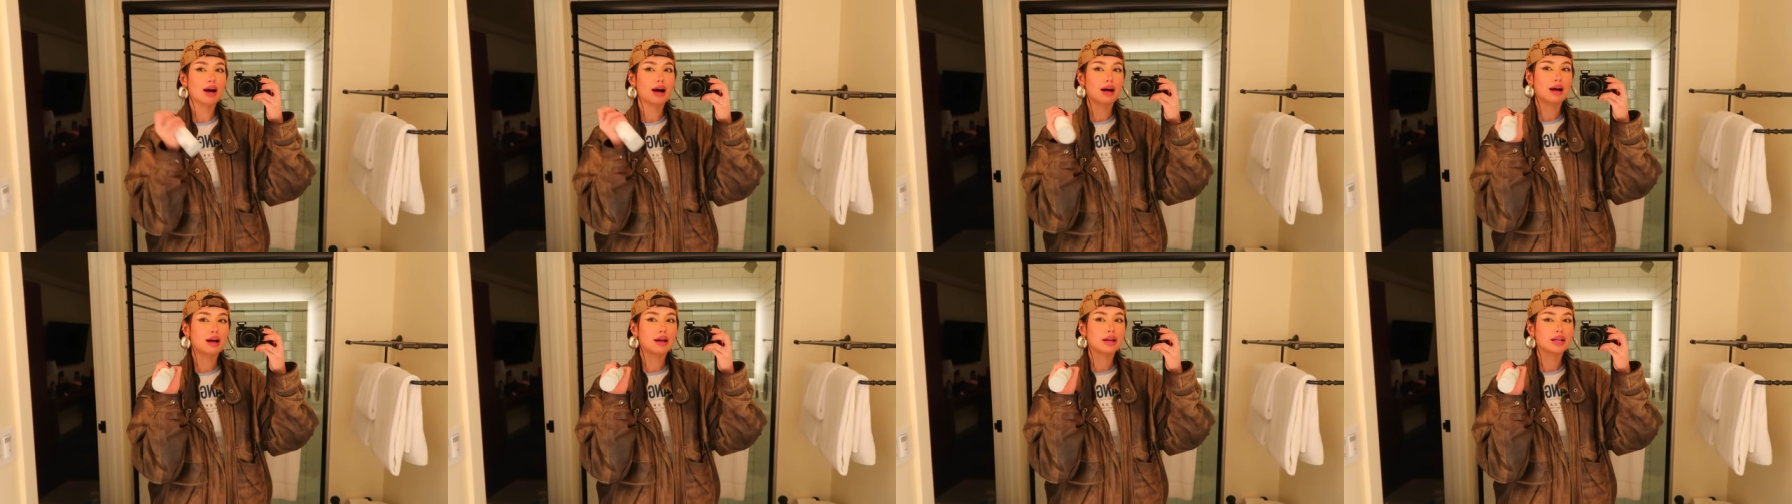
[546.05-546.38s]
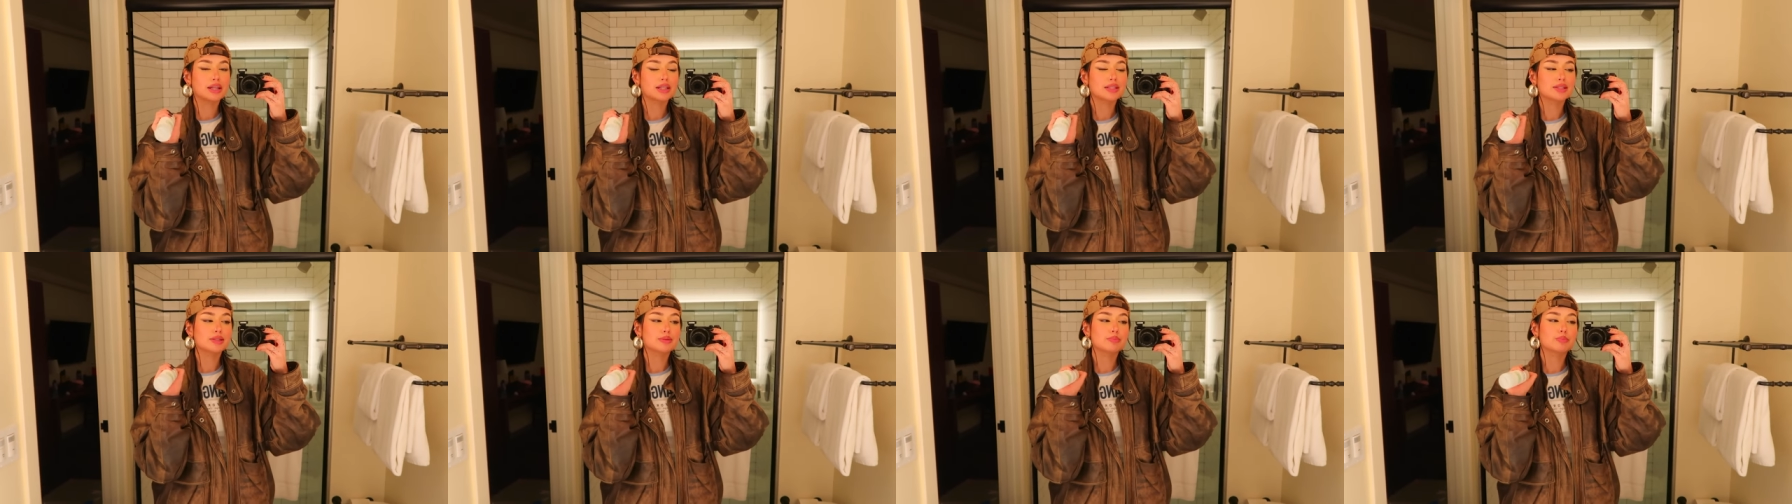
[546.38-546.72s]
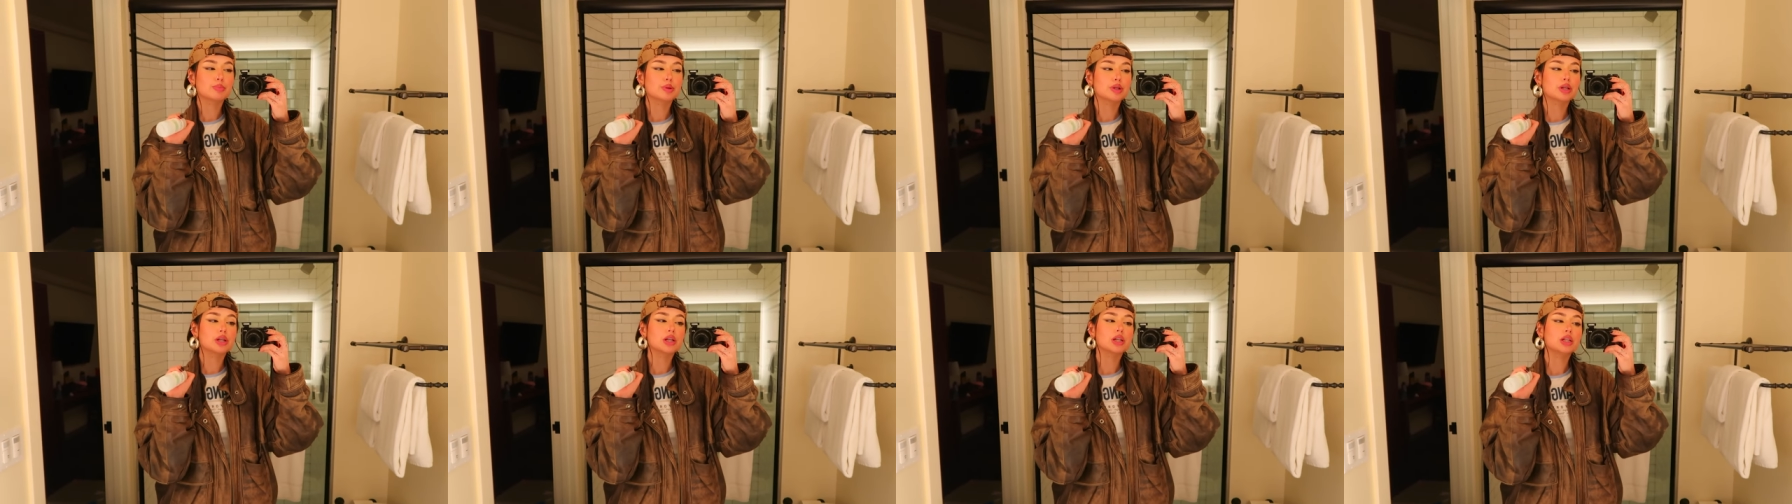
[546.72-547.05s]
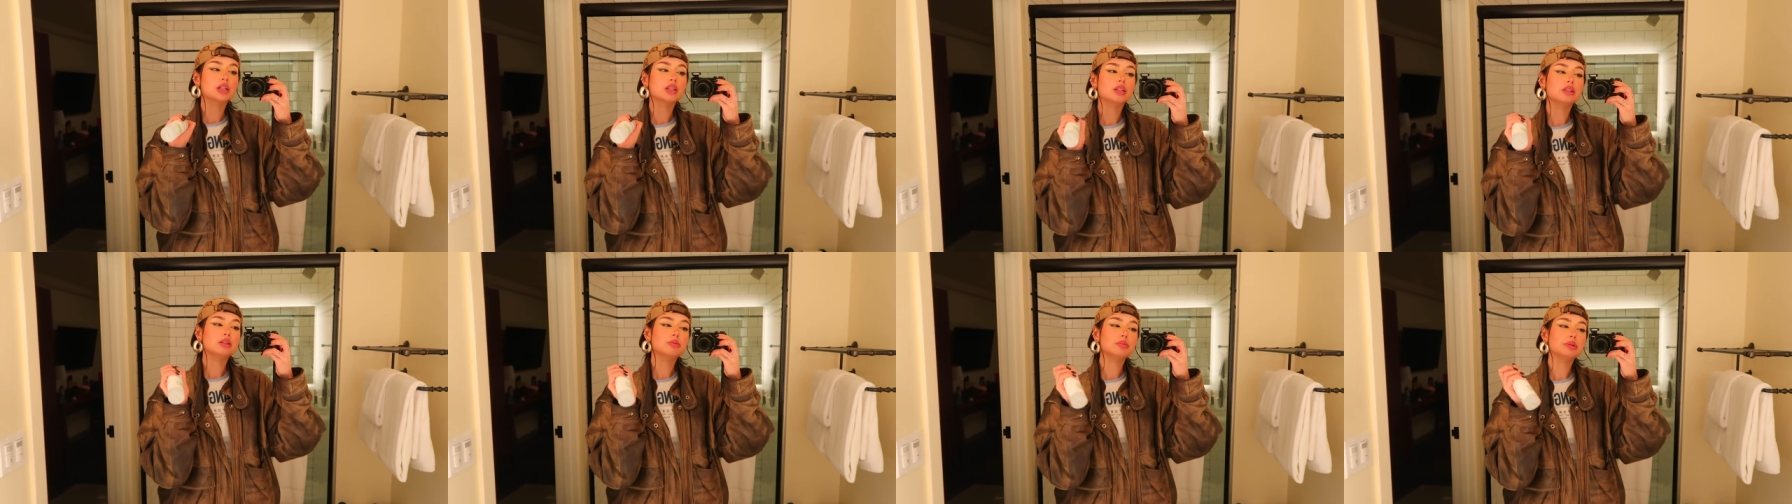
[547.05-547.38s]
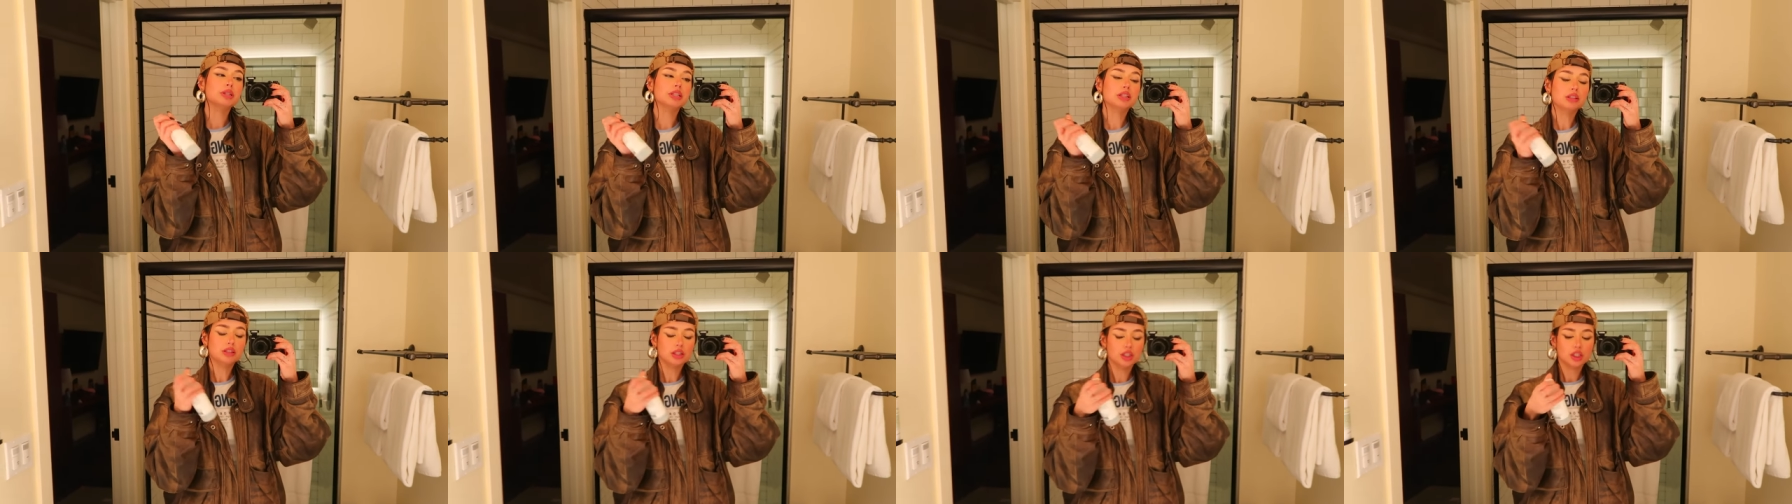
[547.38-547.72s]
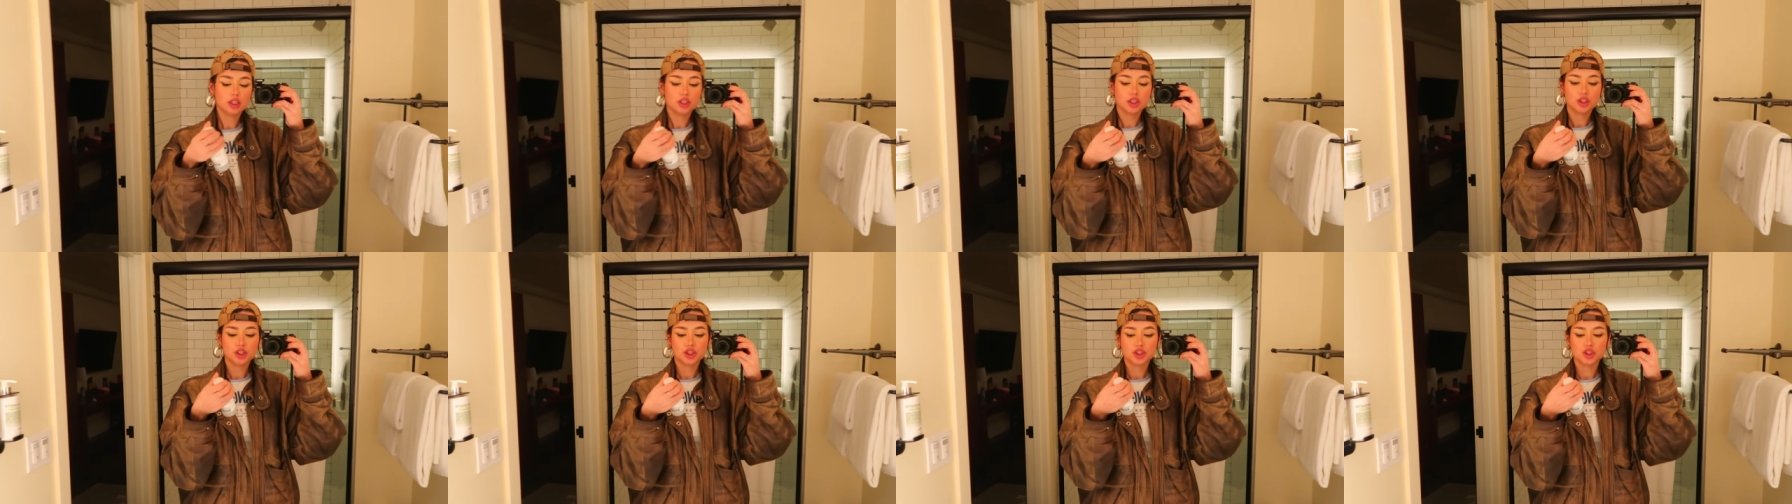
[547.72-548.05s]
eyes burn a little bit,
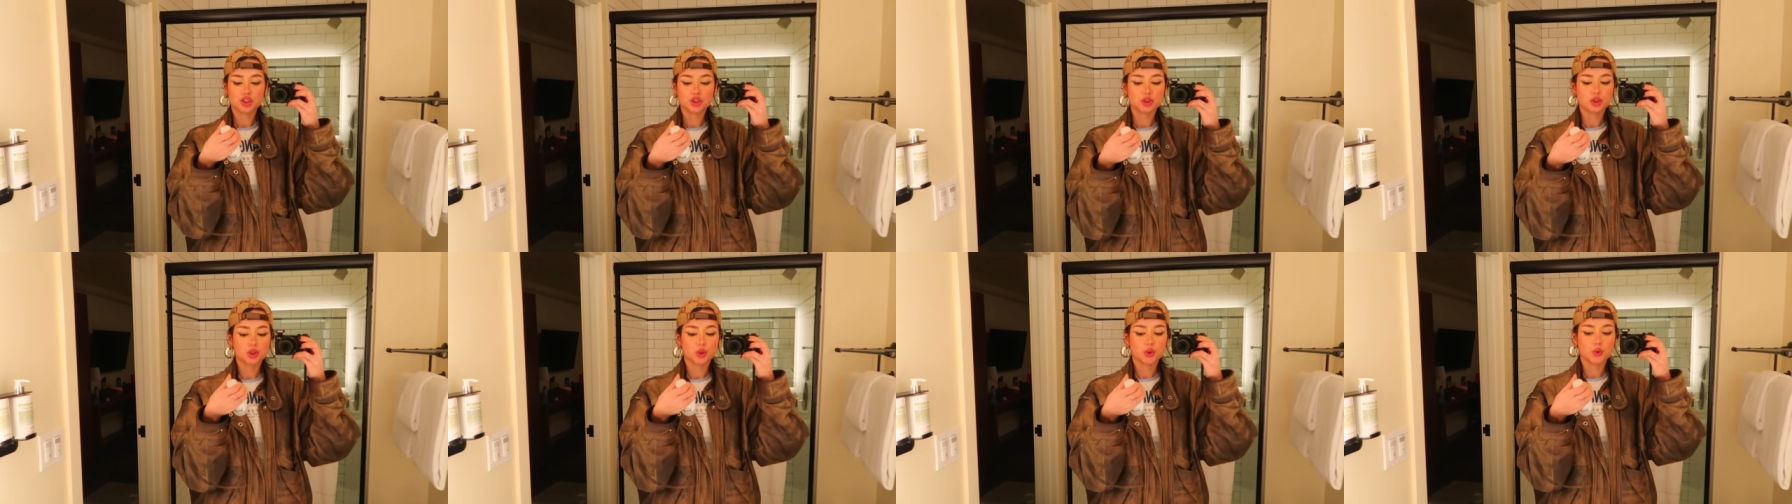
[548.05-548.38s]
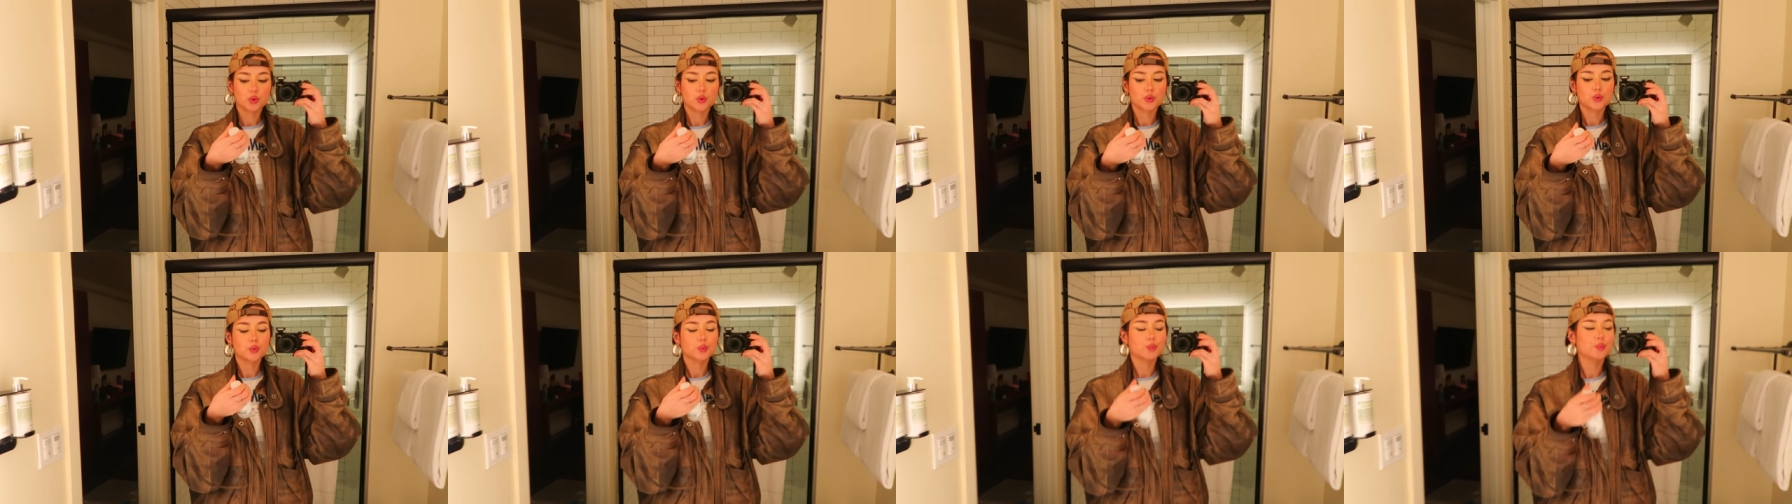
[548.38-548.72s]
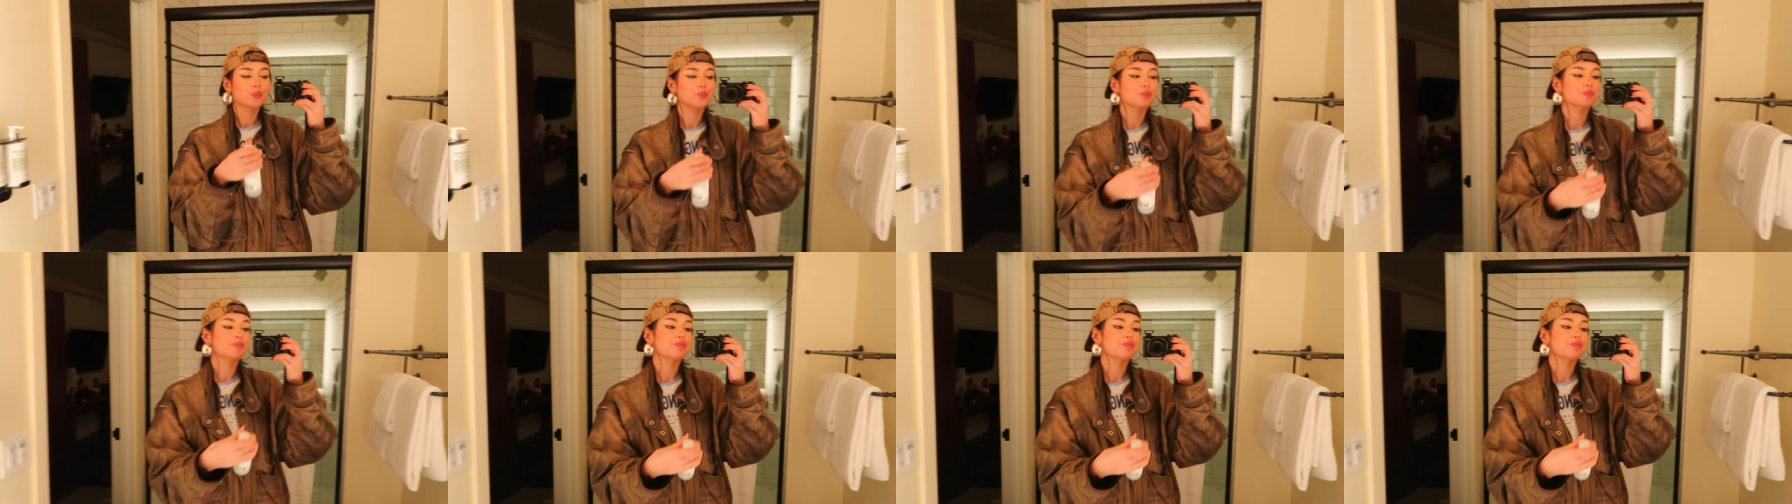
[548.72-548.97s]
so